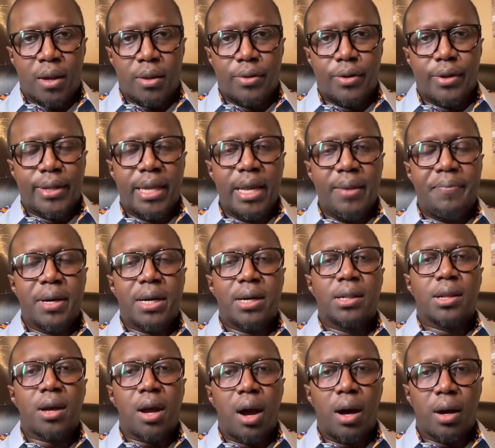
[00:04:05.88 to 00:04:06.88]
The
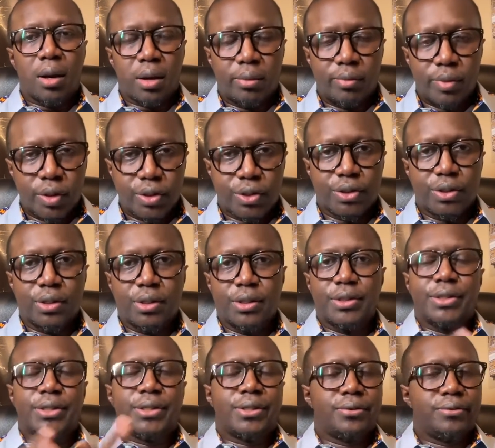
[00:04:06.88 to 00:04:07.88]
typical car
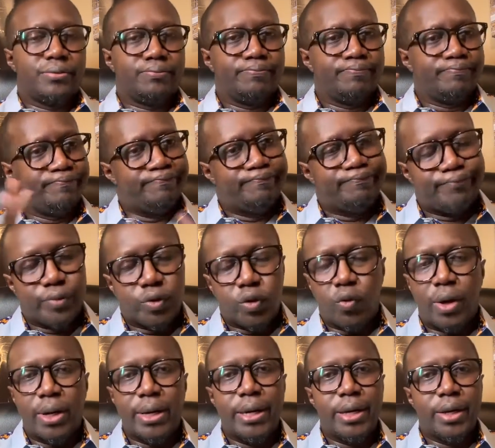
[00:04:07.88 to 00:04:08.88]
commercials
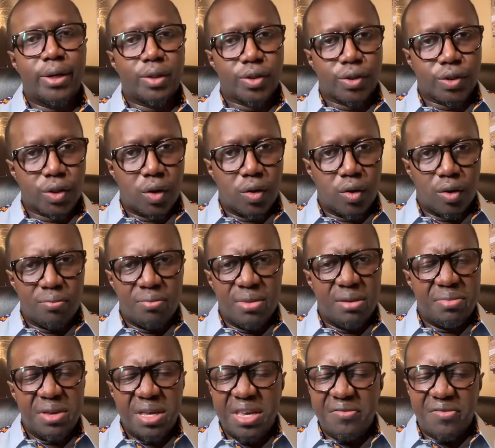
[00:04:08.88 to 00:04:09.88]
20 years ago,
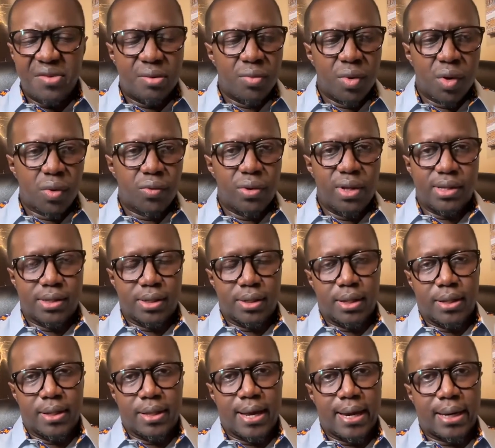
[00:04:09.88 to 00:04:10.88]
maybe even more recent
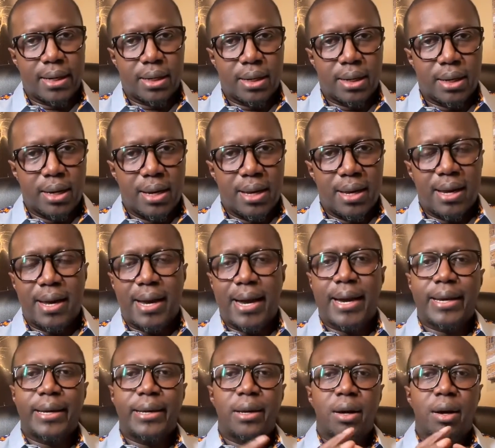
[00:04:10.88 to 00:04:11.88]
than that,
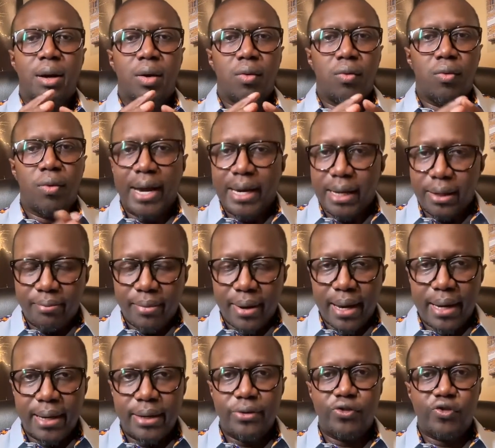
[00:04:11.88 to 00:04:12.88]
had a white
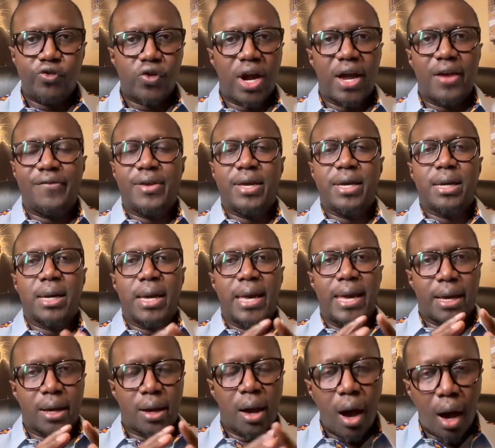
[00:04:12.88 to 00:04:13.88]
man driving
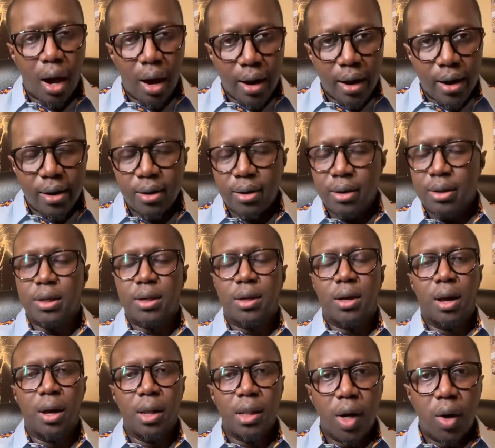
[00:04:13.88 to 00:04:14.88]
a car
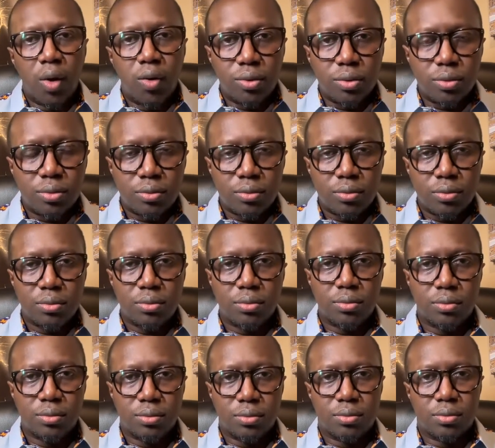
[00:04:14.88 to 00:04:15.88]
alone.
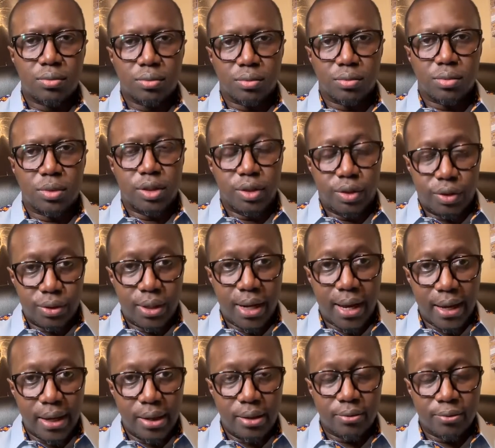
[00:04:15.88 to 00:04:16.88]

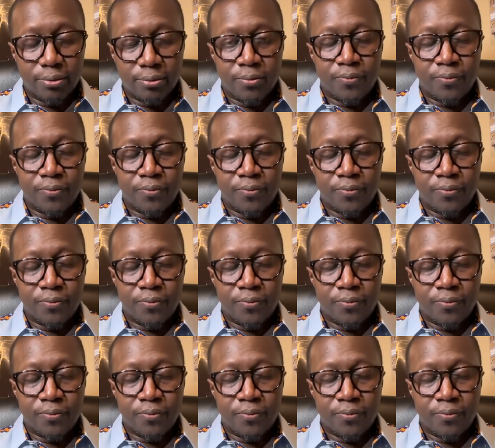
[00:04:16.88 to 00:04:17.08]
Today,